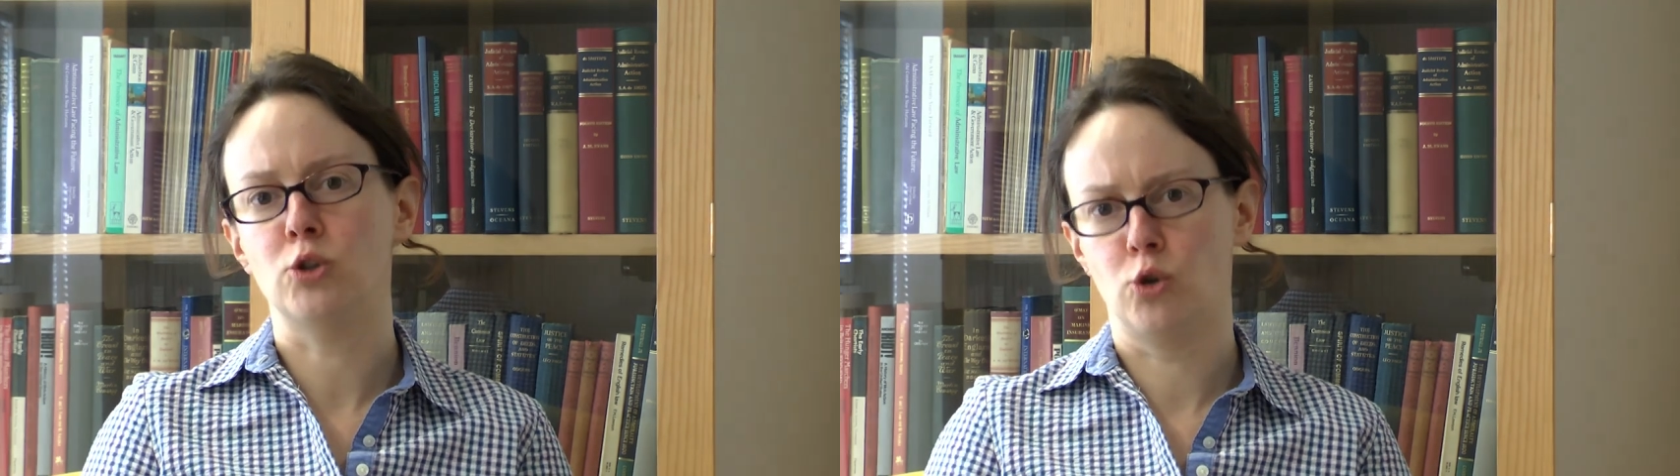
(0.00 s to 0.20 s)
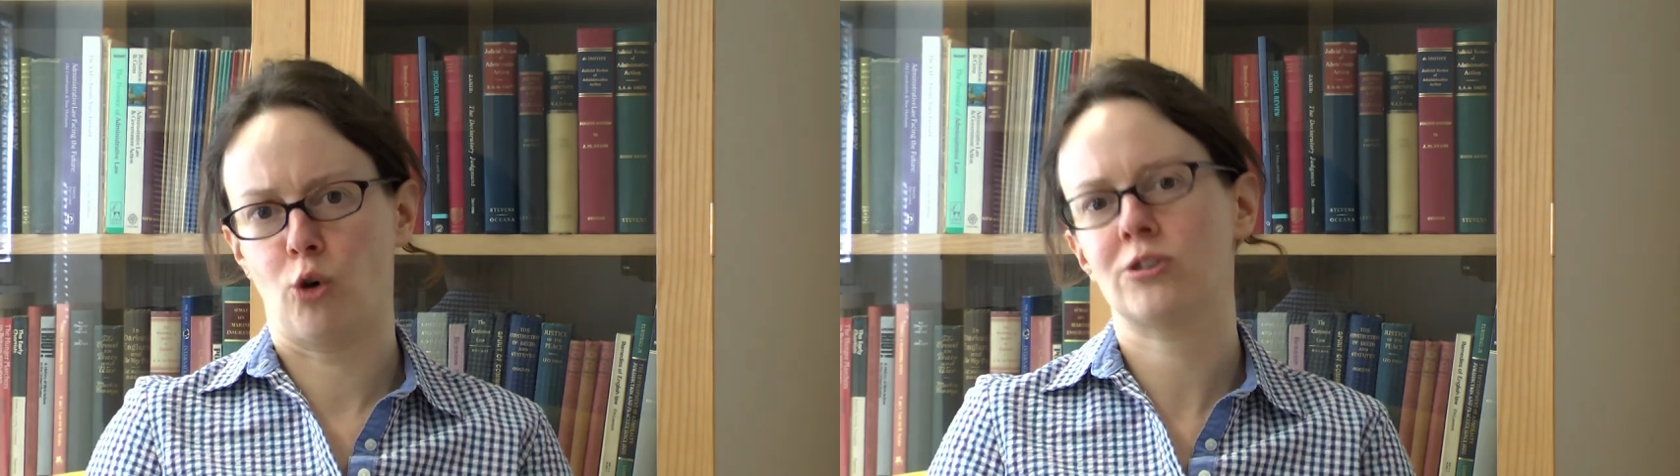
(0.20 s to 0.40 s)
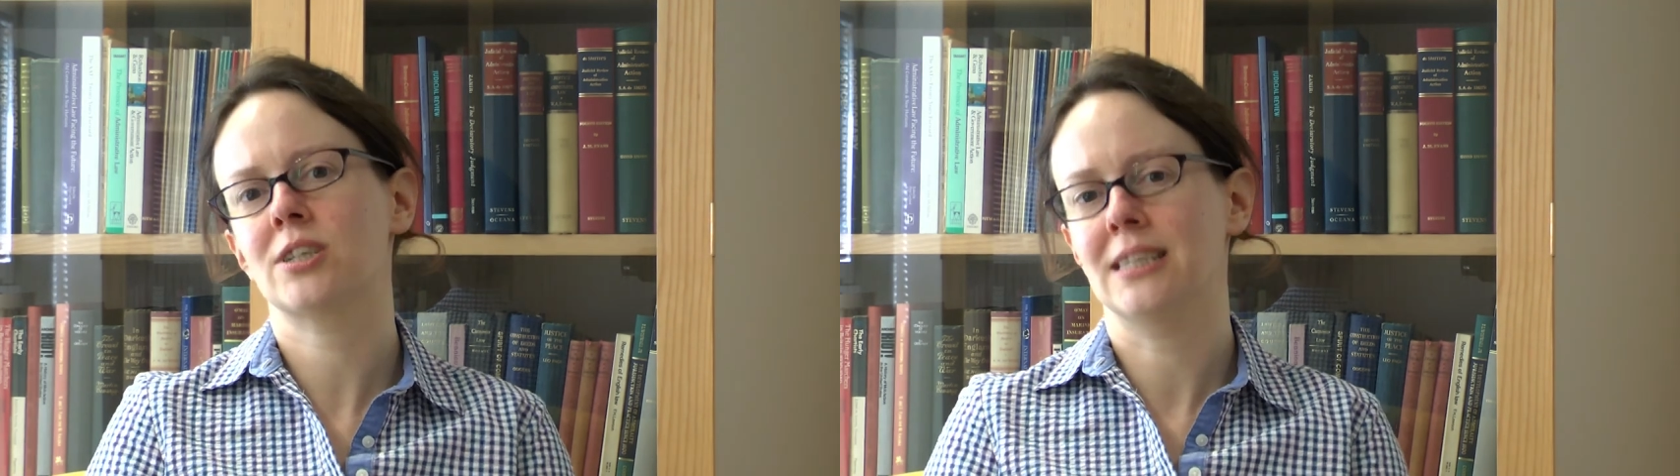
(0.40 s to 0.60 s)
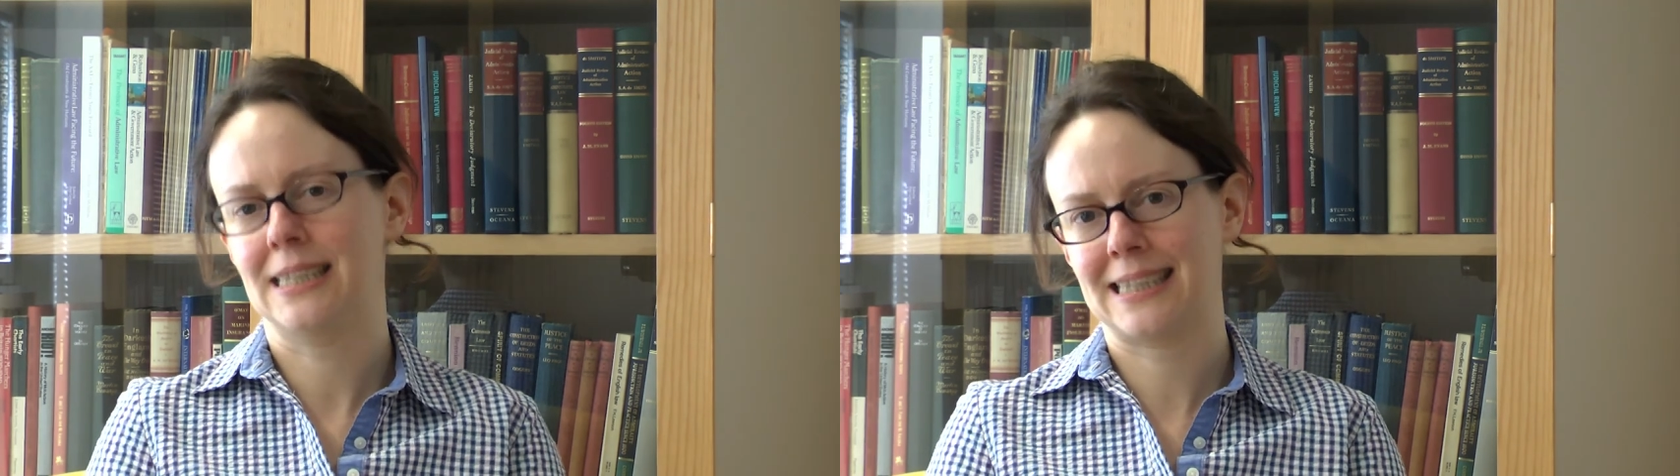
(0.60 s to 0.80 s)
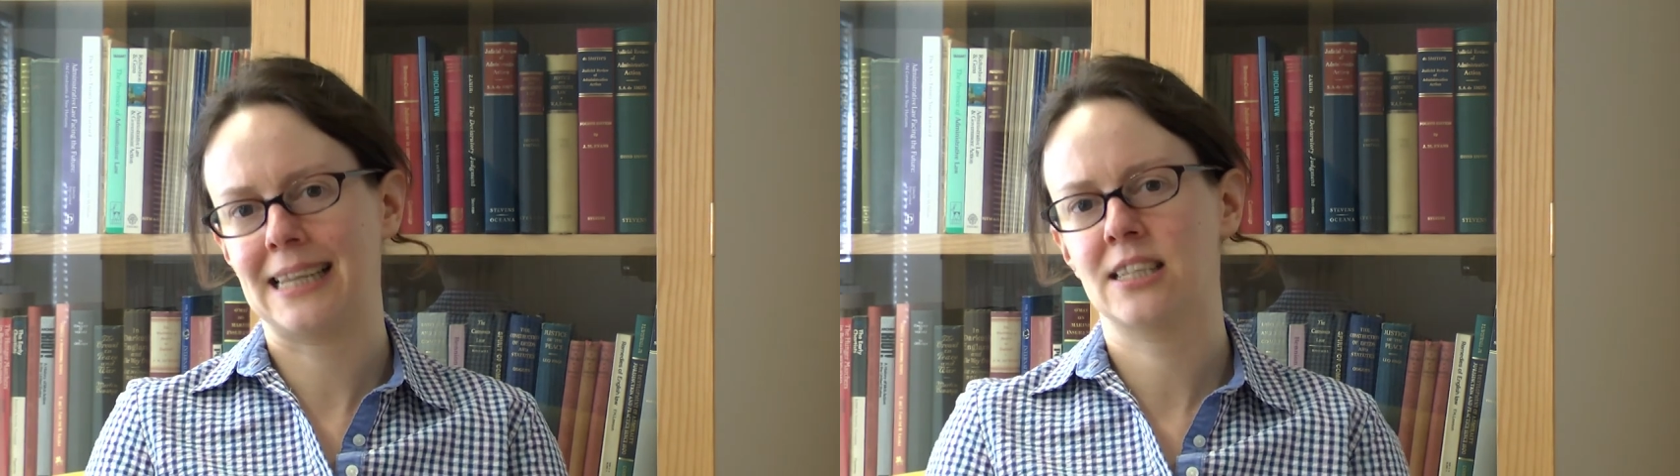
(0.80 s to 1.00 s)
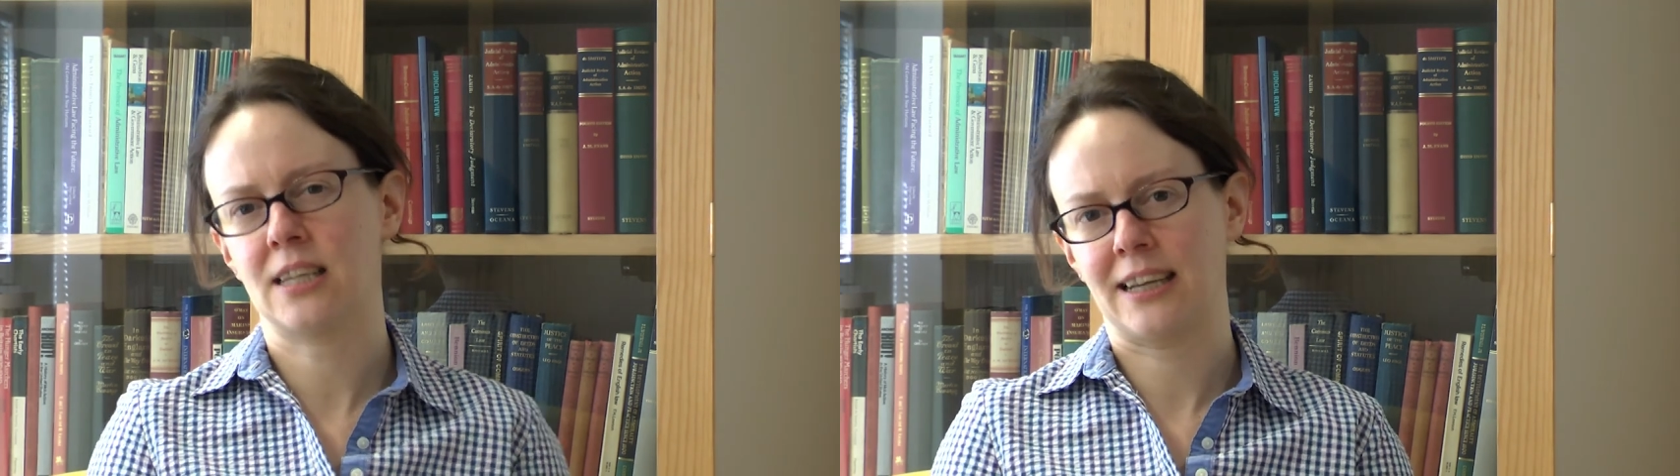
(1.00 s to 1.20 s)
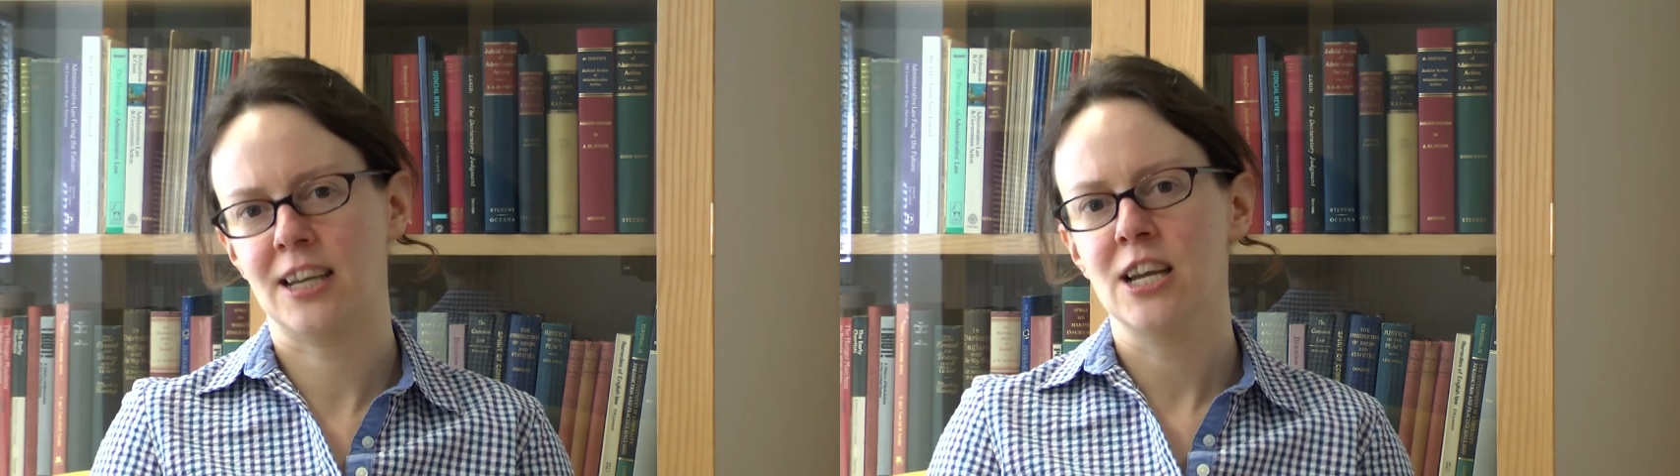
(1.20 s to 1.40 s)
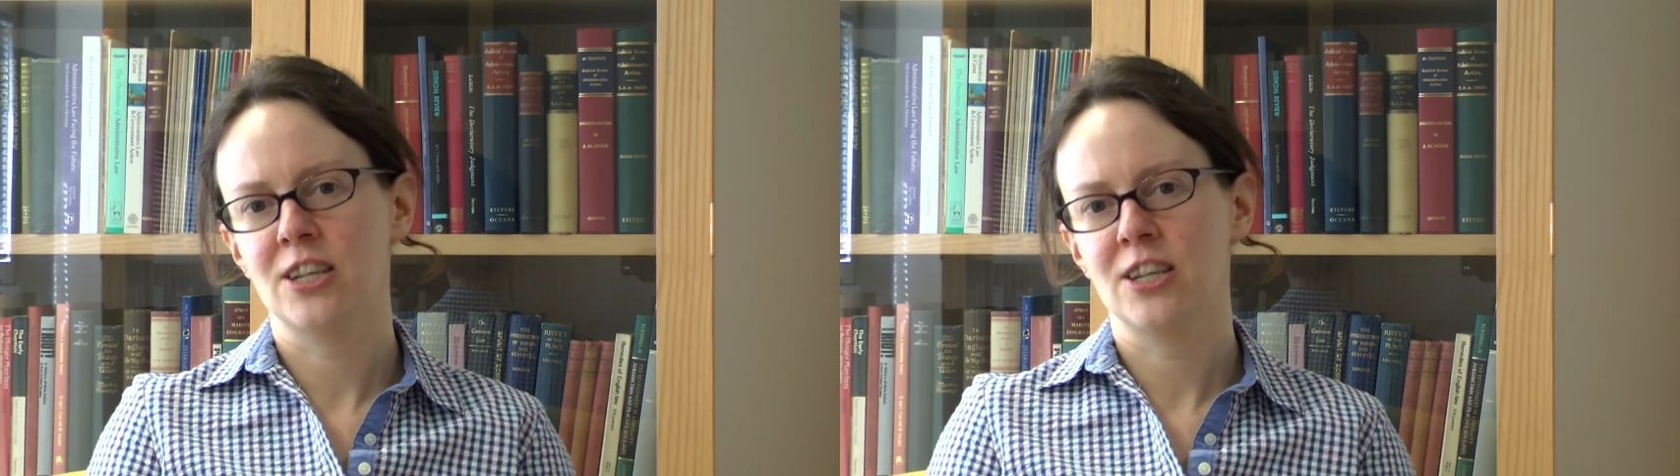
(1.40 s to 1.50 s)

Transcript: not consenting